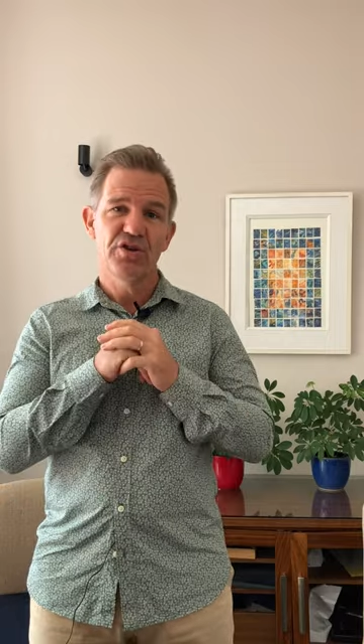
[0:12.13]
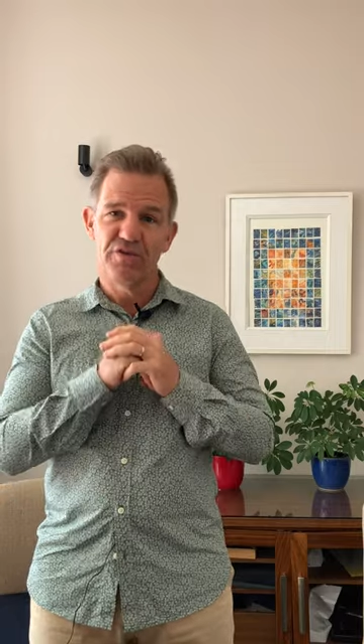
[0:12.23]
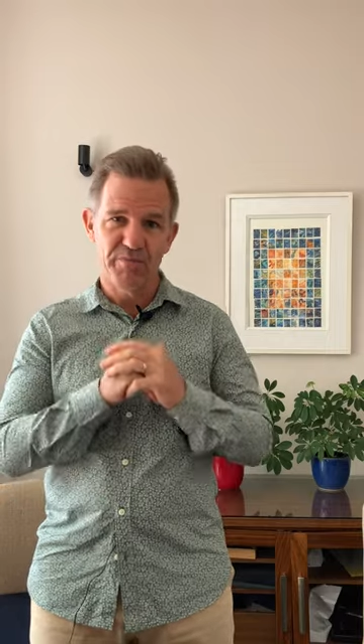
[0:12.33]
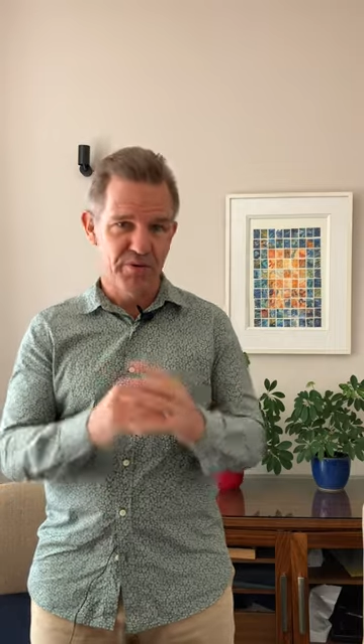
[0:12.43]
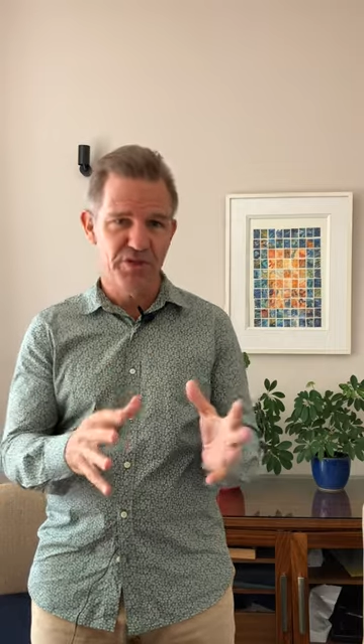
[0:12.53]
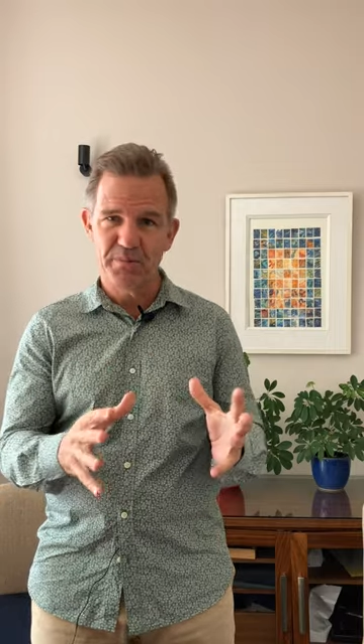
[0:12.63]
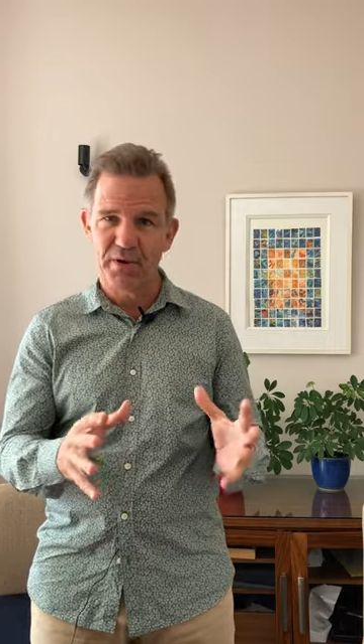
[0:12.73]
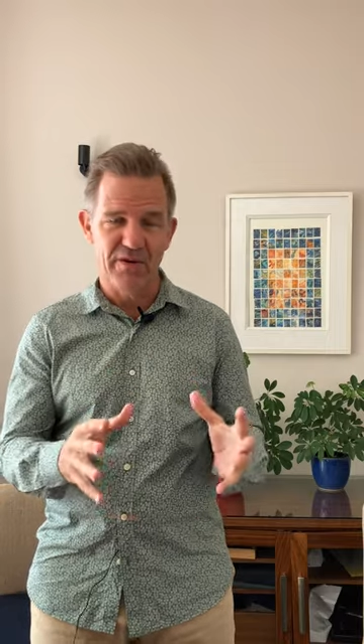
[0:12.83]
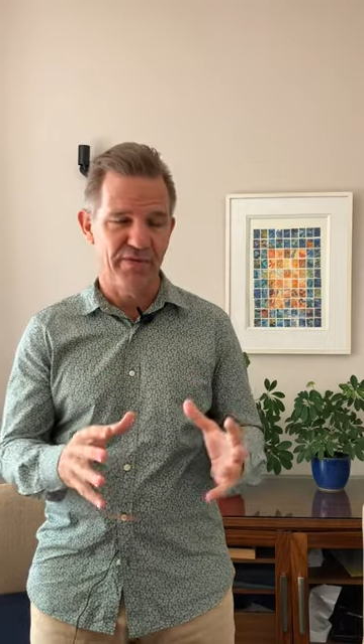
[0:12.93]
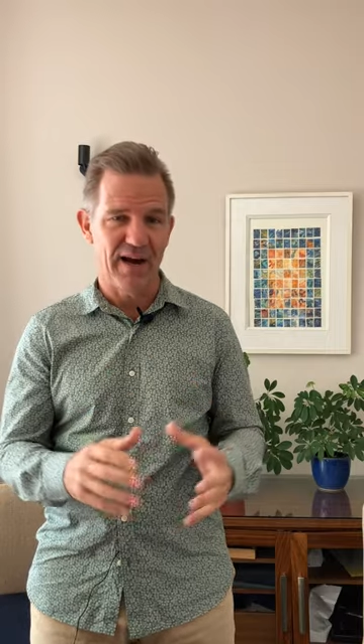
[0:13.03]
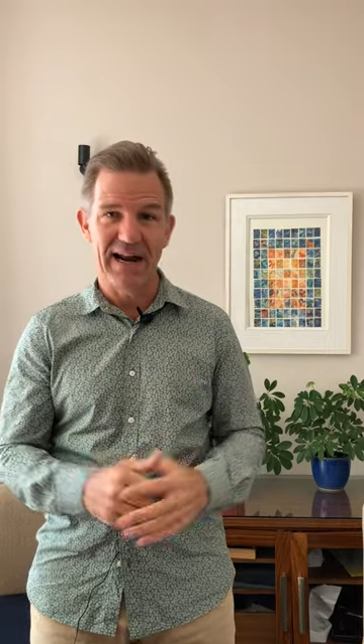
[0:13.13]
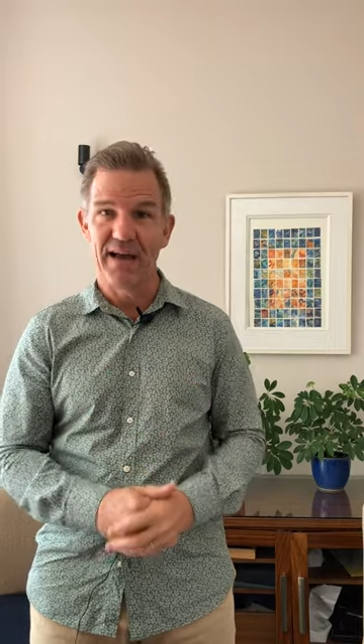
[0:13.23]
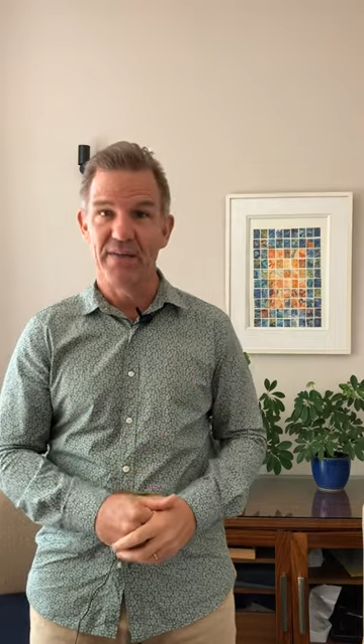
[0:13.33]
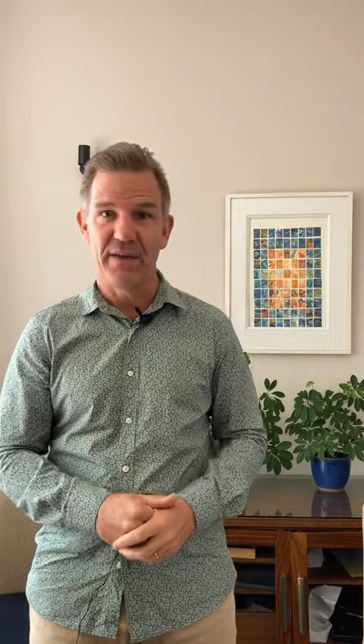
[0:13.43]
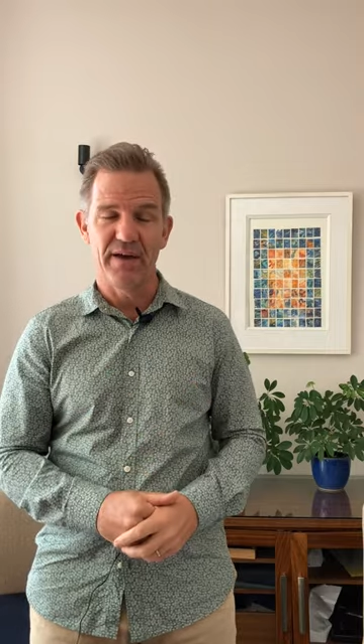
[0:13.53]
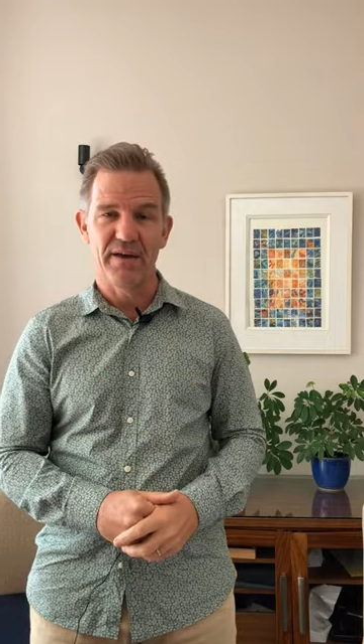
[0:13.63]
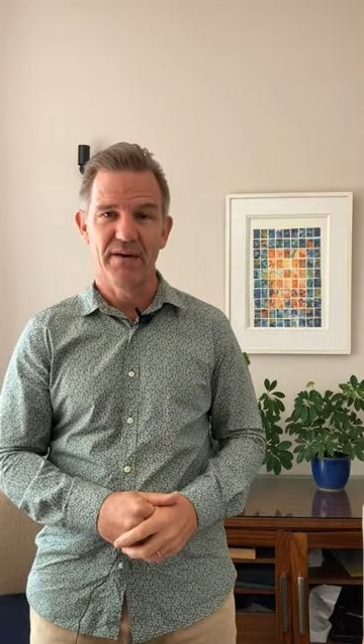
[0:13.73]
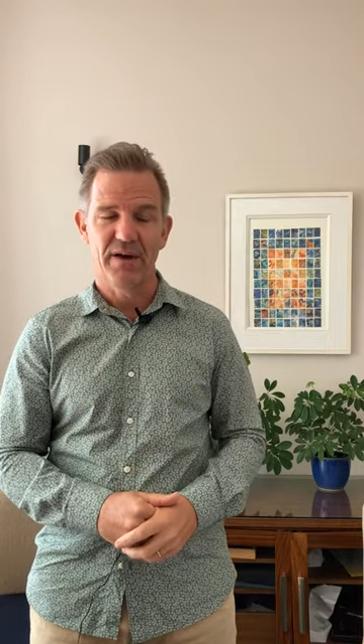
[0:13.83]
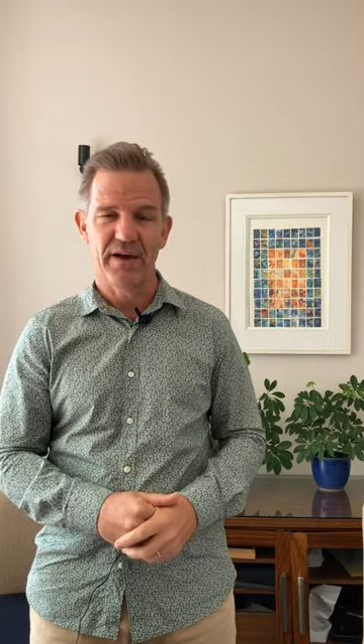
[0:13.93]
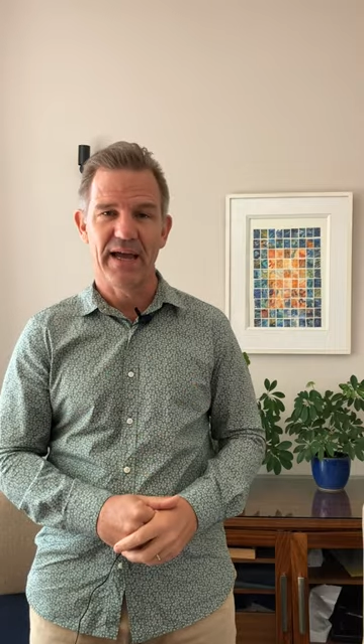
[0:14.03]
you've put your profile out there,
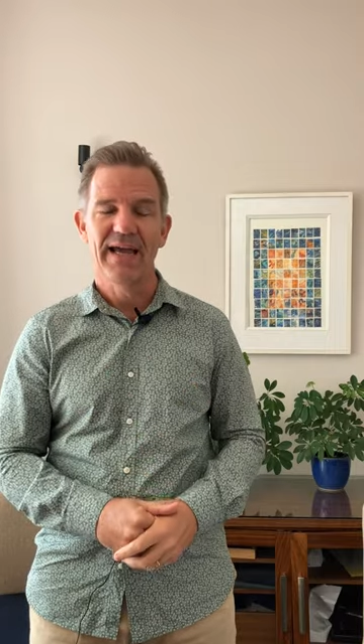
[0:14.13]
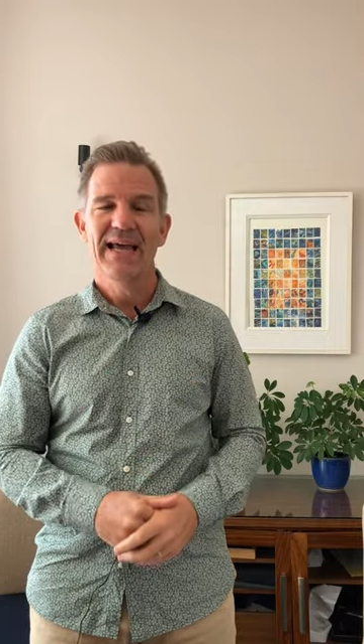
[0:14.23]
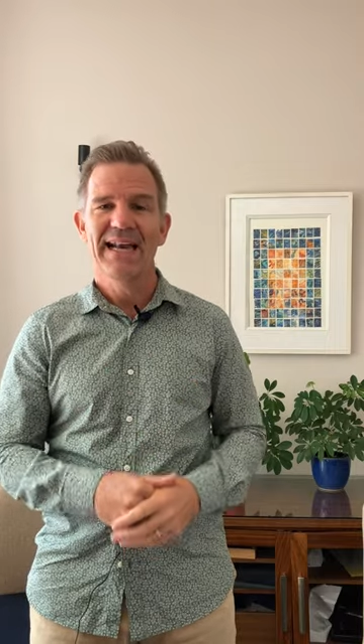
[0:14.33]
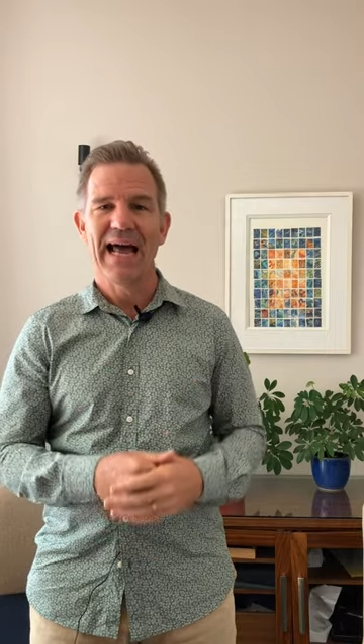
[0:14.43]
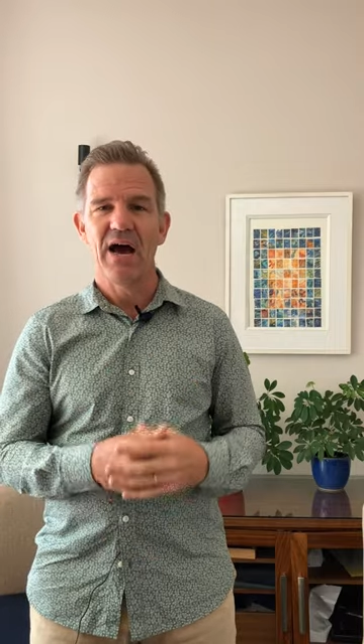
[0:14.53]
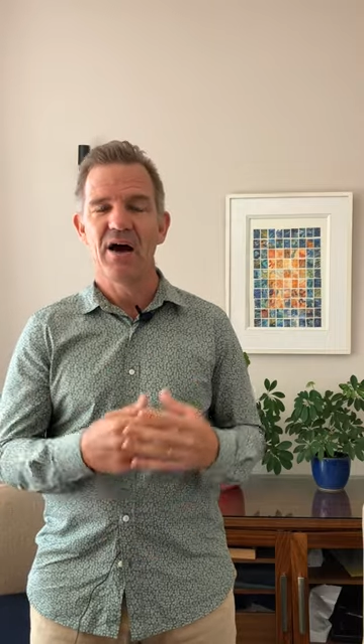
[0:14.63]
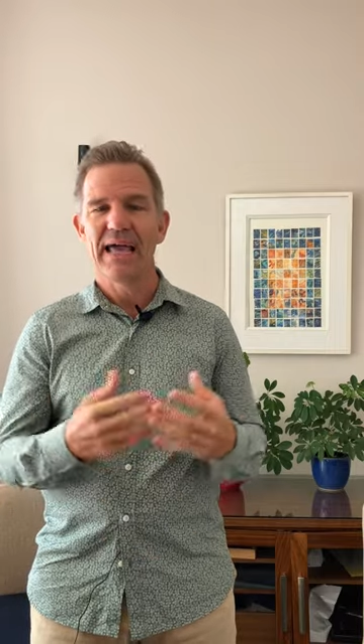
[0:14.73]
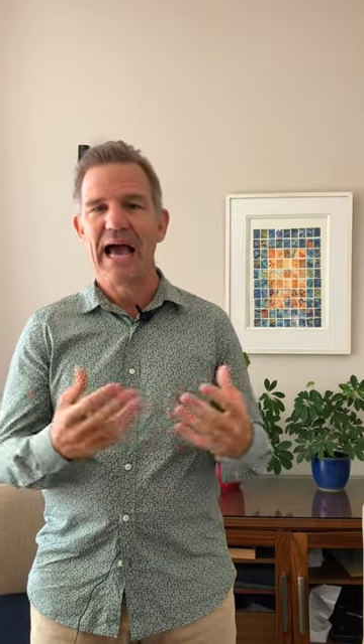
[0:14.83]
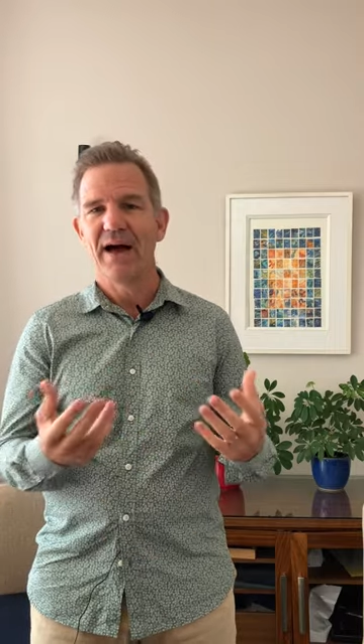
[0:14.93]
okay? Now,